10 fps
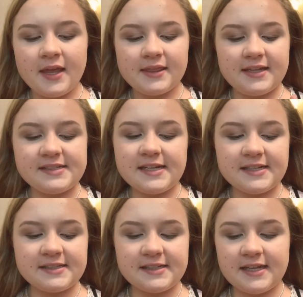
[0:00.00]
This
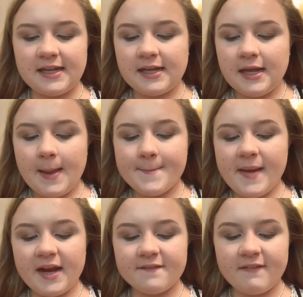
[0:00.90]
is the
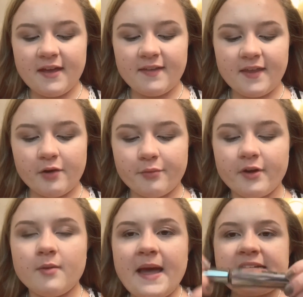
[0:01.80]
Benefit, their
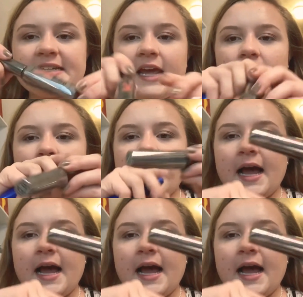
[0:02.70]
real mascara.